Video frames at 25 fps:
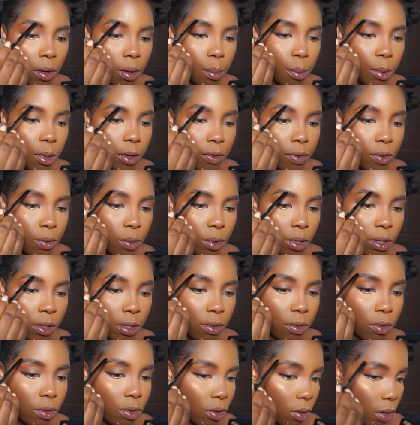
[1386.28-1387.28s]
But if you want
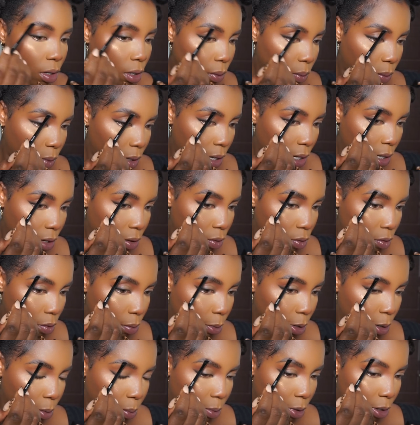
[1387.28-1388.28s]
a tutorial where I do
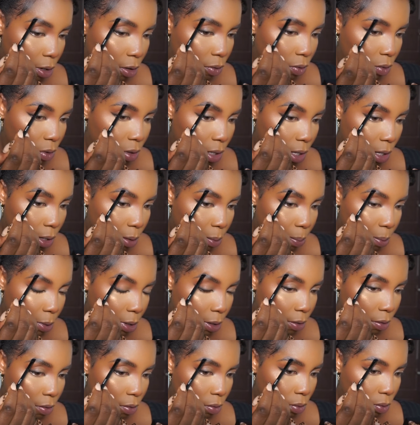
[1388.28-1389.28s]
my brows with like
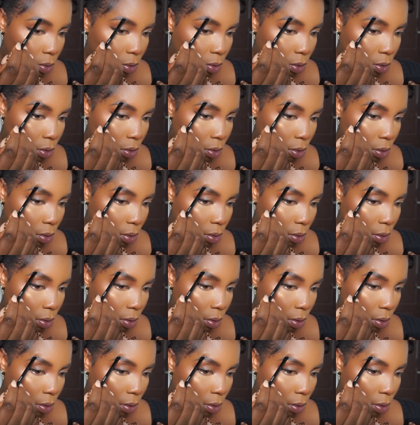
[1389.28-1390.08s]
pencil or